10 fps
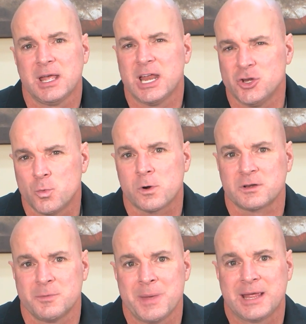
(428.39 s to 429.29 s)
and you
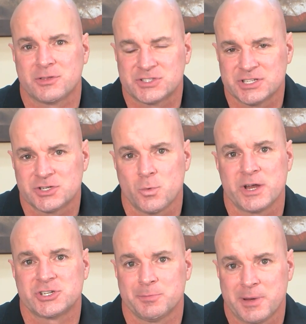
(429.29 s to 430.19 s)
work to make the
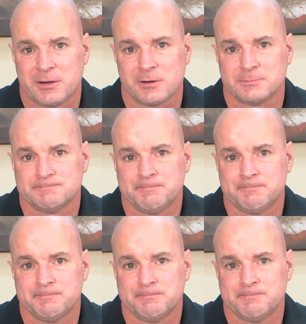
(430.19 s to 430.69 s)
situation better.